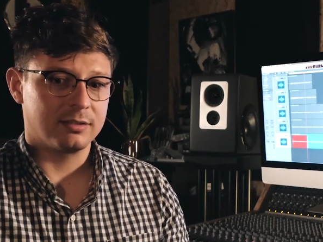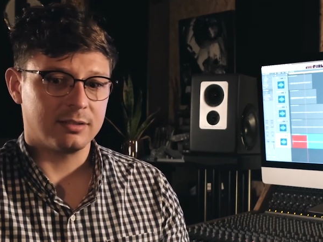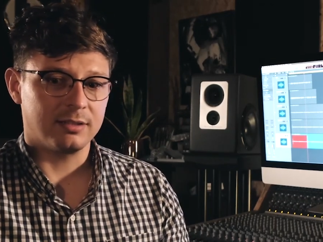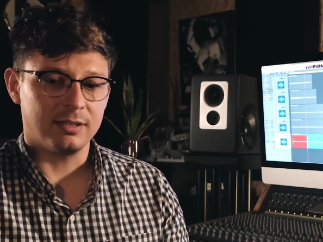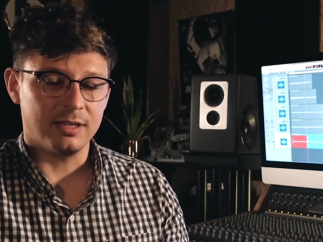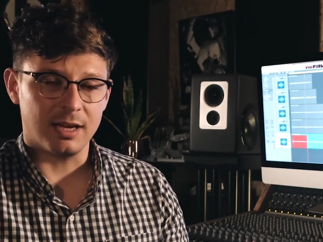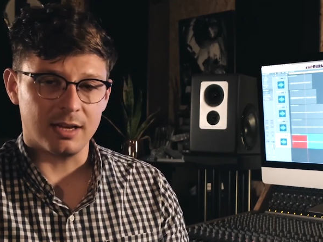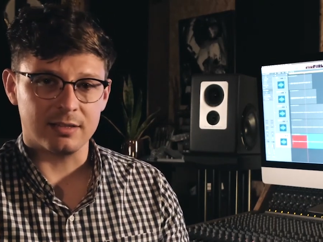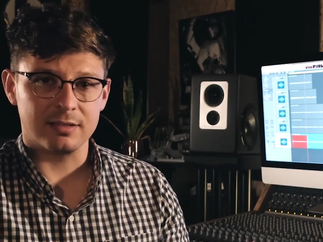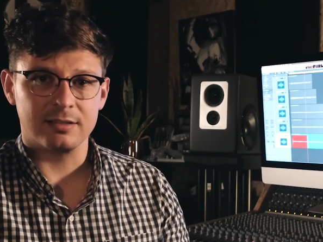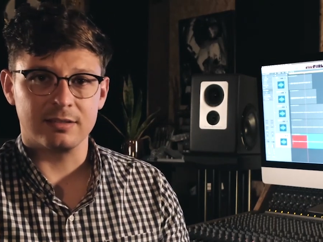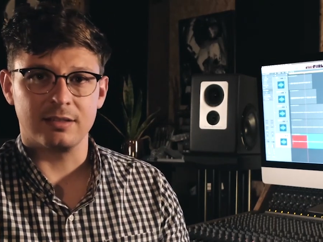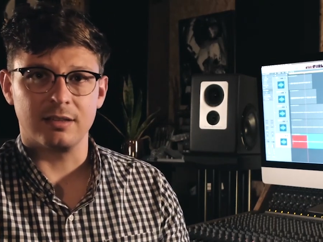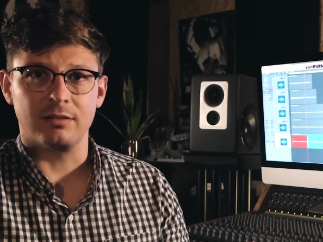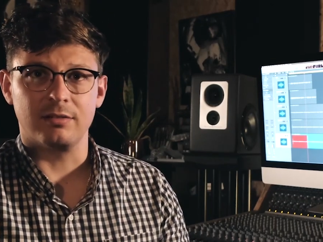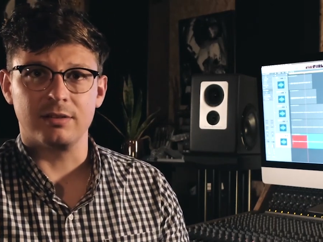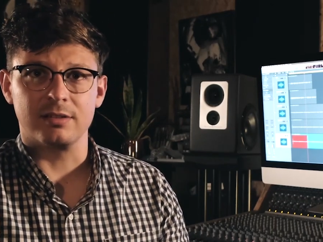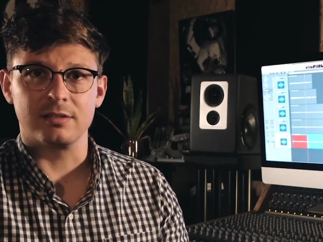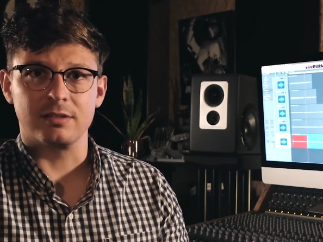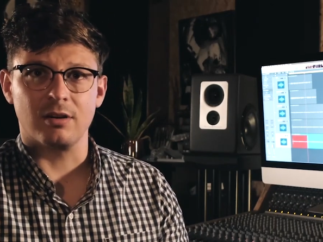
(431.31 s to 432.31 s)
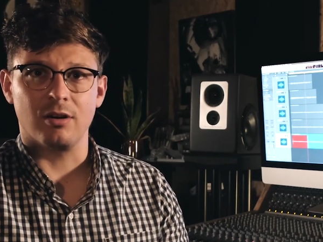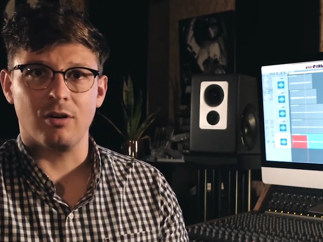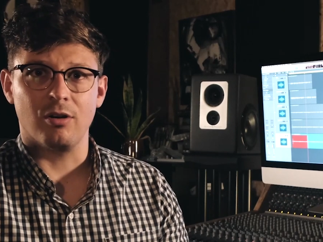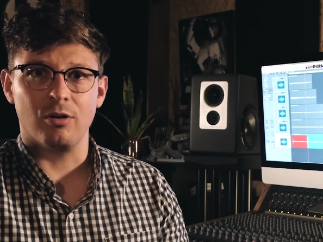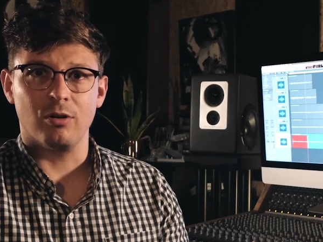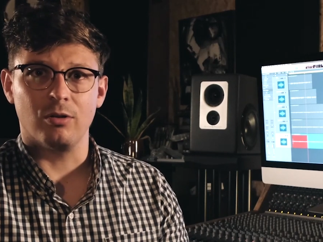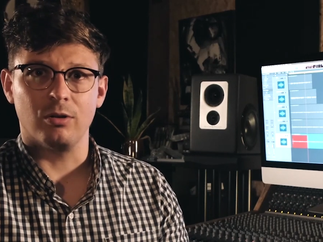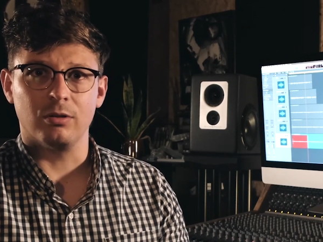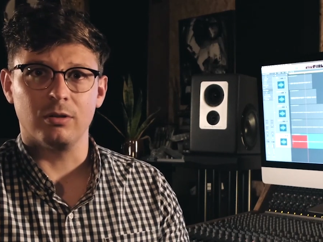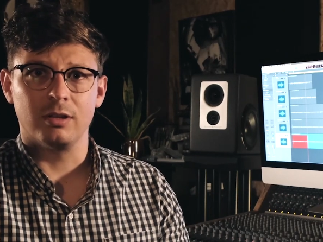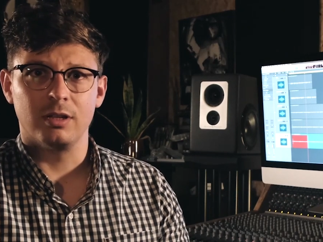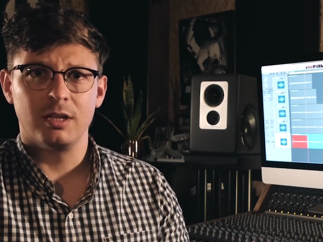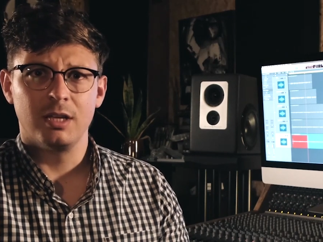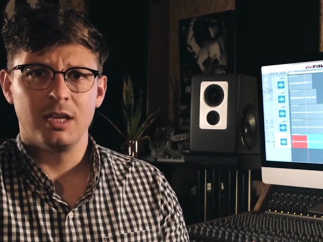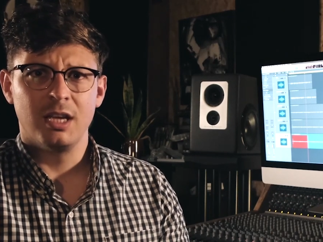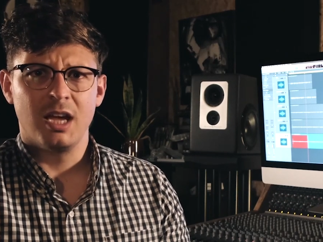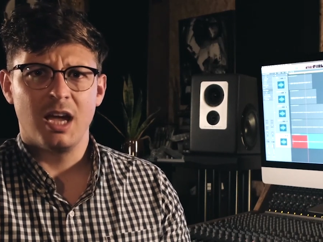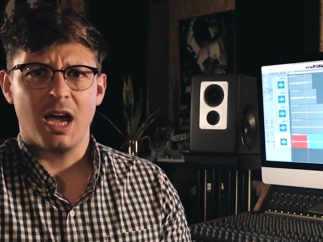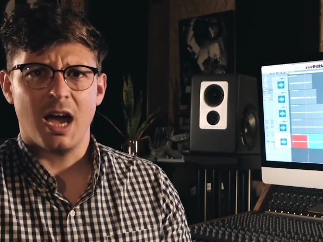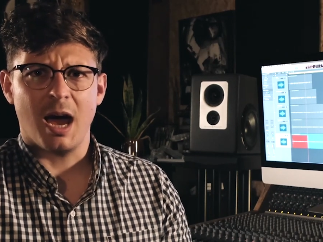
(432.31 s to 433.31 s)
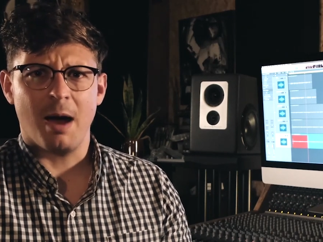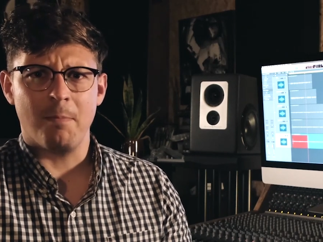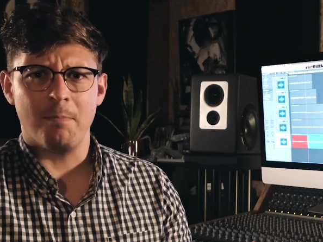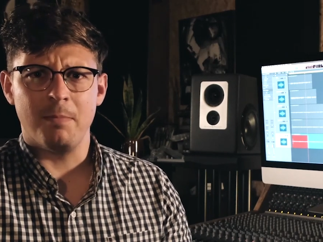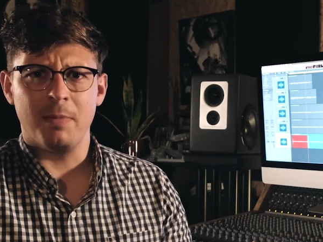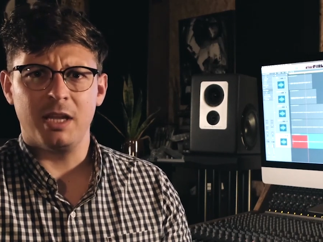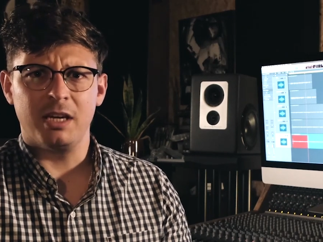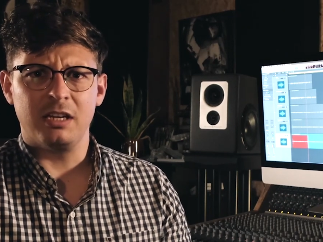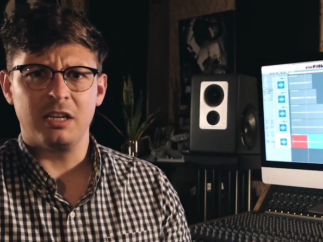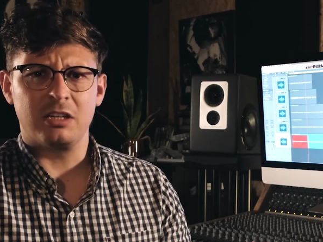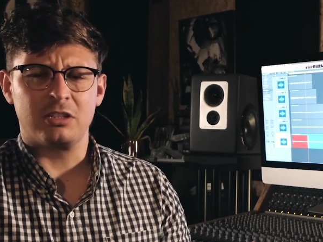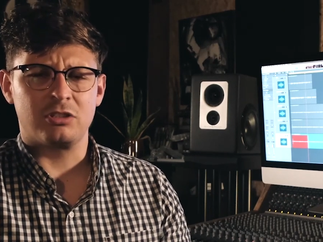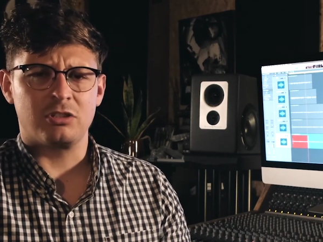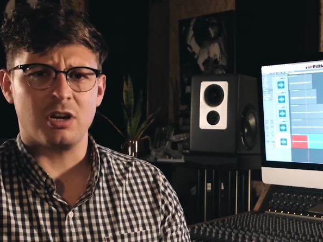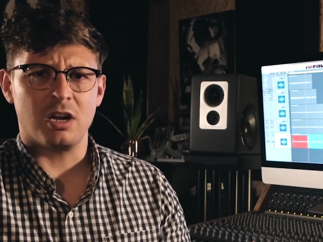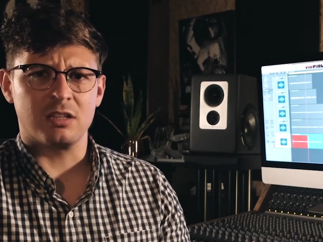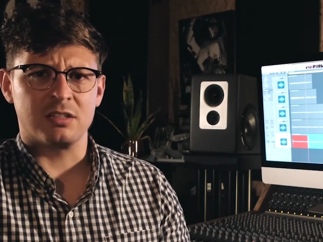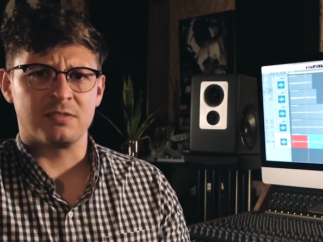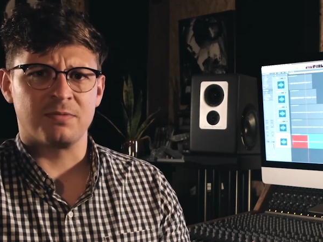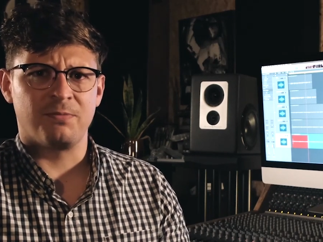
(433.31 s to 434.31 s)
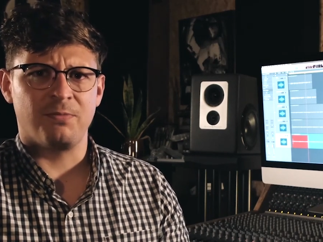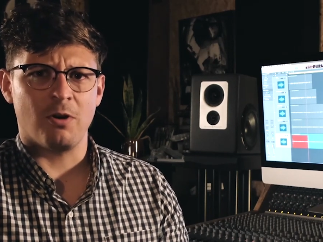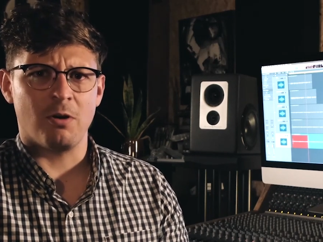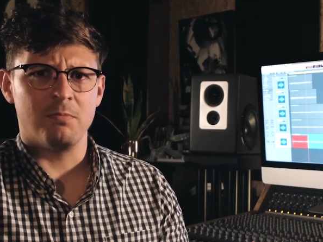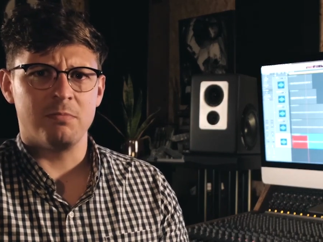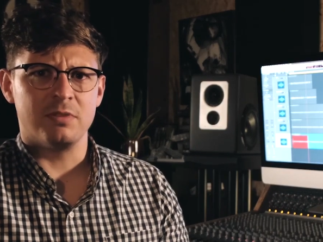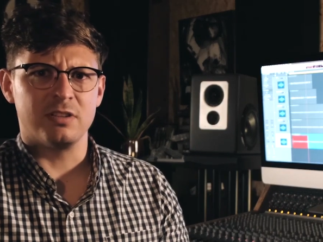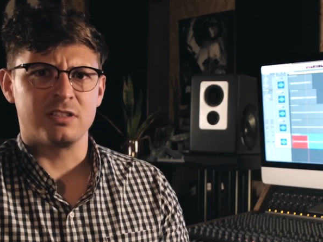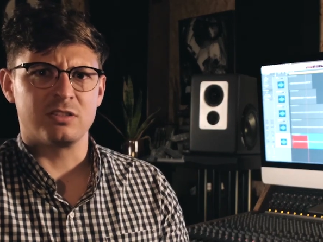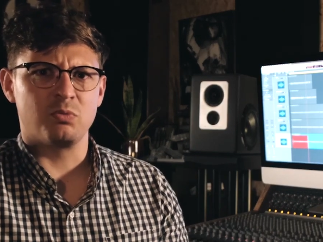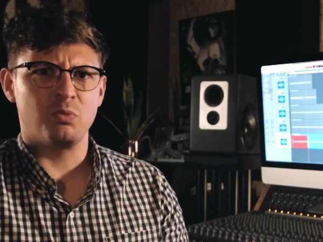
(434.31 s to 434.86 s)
Yes, there is the whole, how many transformers,